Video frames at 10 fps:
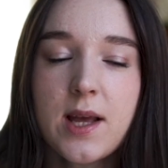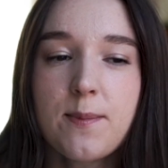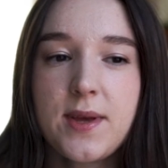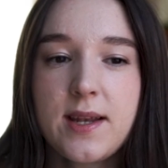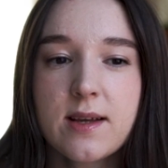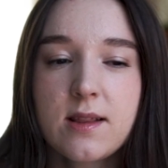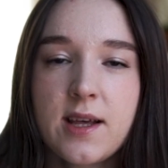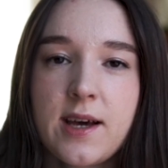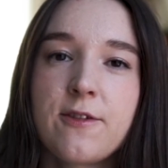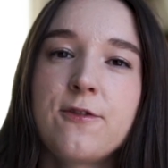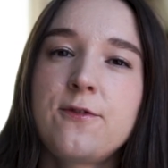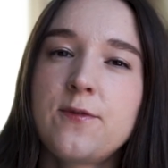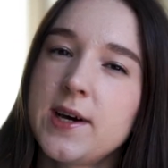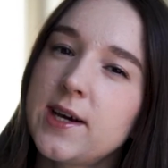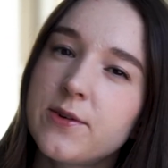opinion they are
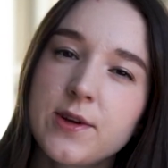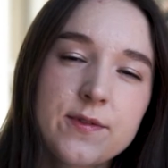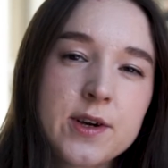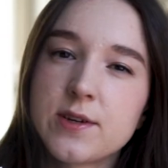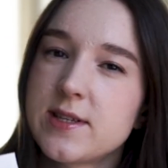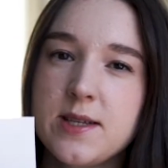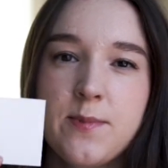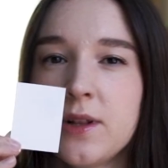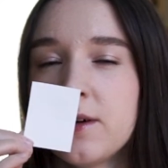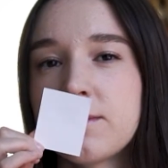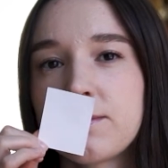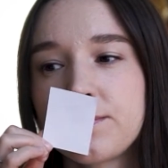very, very similar.